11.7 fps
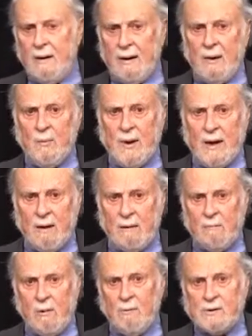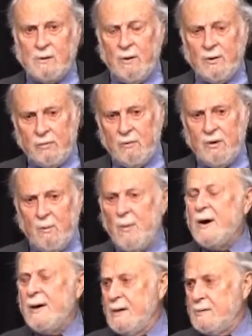mm-hmm. about what was going through their
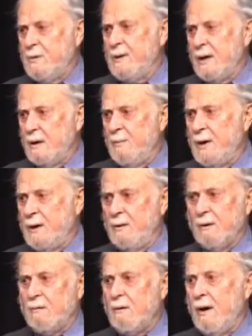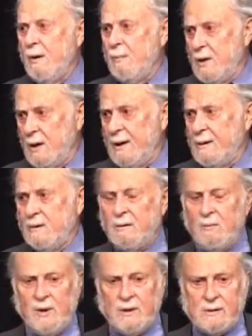minds when they committed the crime that led to
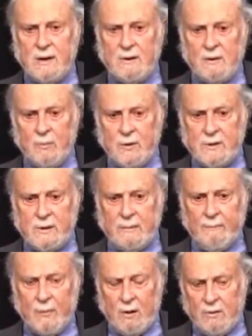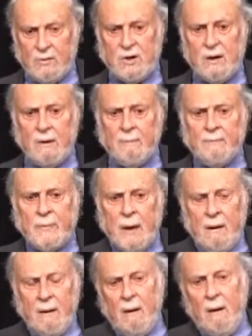their being sent to prison or to jail.
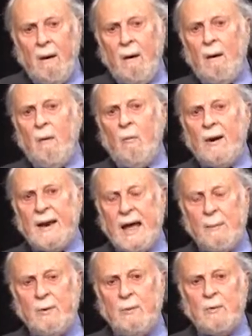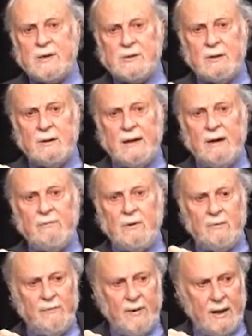What happened was the level
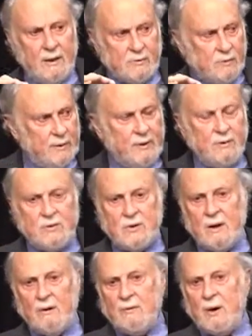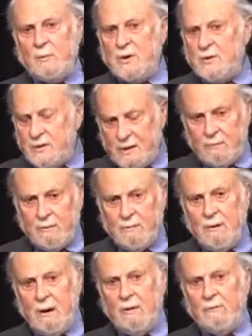of violence within the jail dropped to
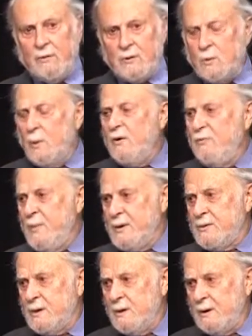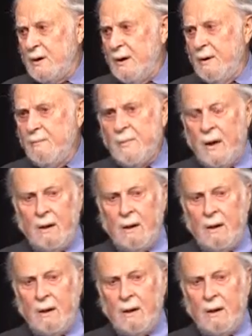zero for 12 months at a time,